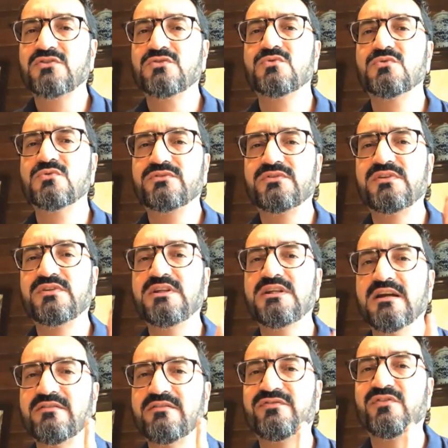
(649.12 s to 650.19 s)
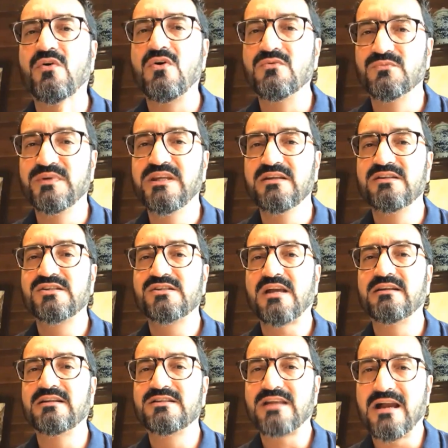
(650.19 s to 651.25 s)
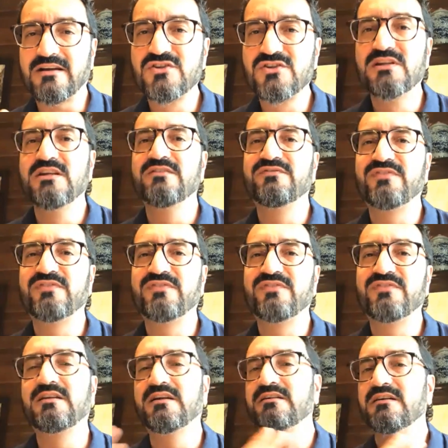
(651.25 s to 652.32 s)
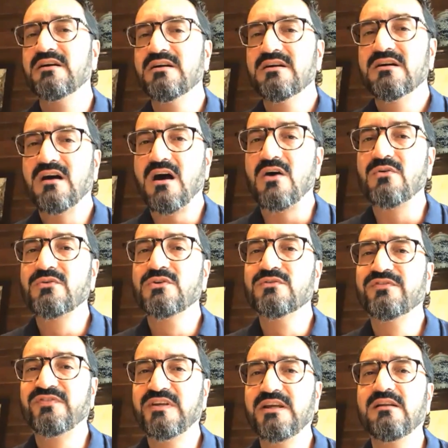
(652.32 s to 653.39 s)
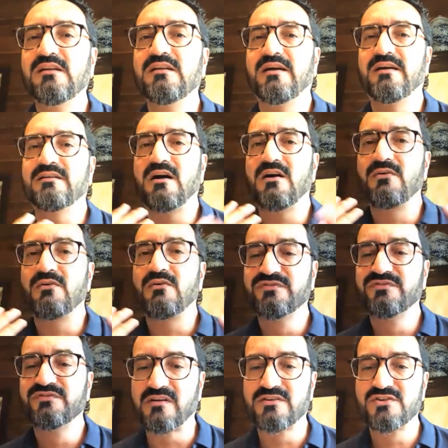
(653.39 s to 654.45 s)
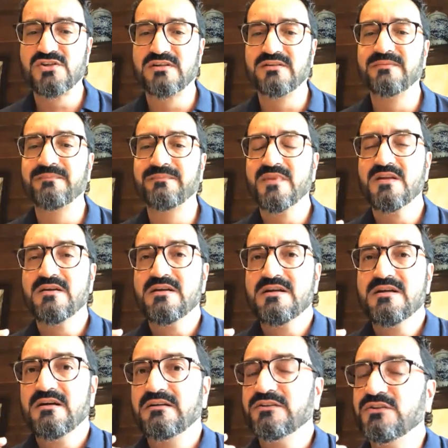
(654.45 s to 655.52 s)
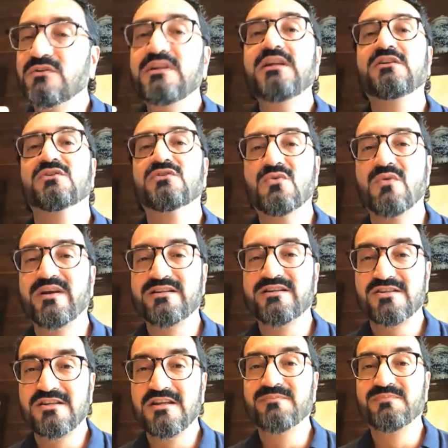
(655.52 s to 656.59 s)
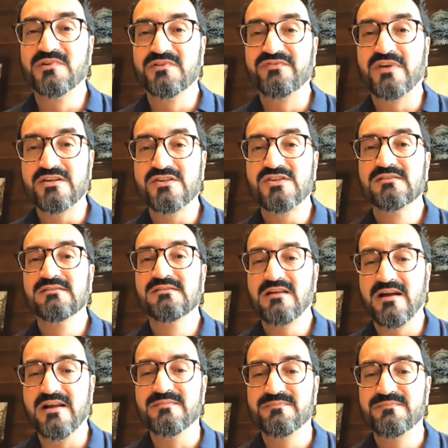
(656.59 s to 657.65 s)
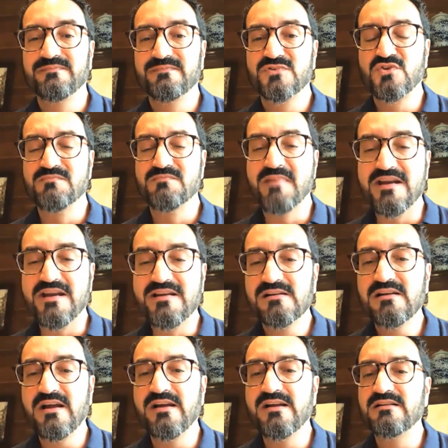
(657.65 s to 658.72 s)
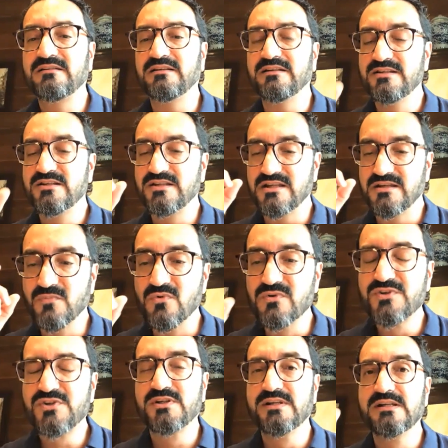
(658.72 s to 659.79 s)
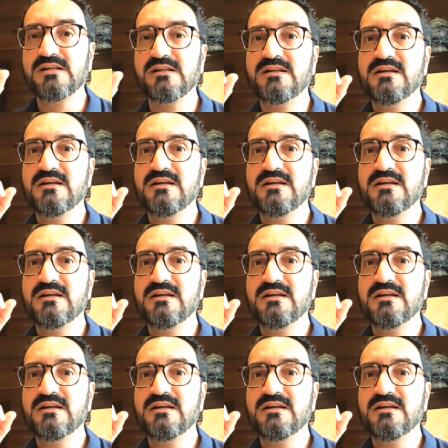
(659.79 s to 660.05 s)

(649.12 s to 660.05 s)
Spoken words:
2, 3, and 4 weeks, and it's actually affecting how you feel and how you function, you need to go and seek professional help. So mental health is emotional,